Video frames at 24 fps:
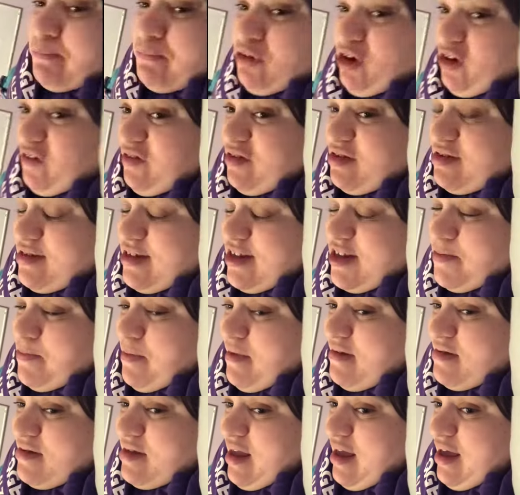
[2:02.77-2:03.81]
preface this
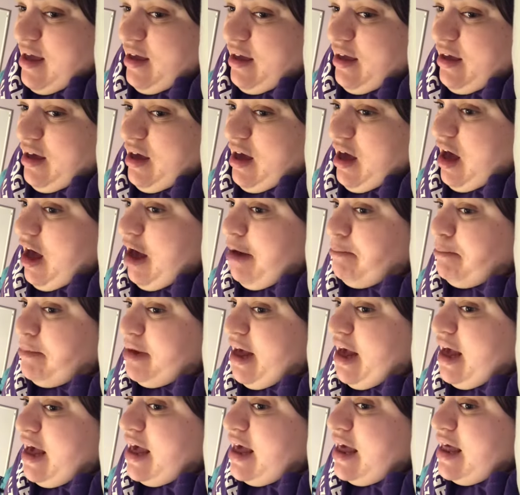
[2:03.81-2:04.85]
by saying I'm
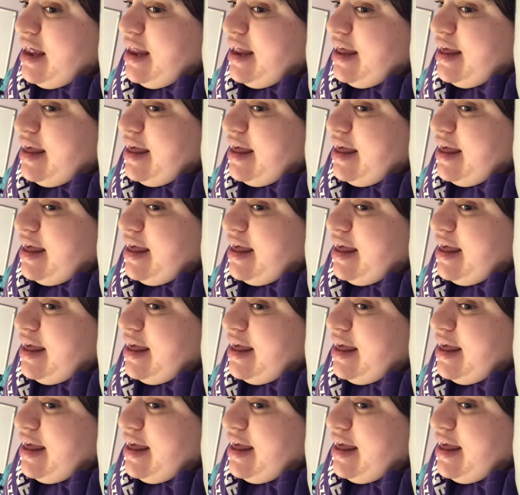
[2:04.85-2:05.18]
not.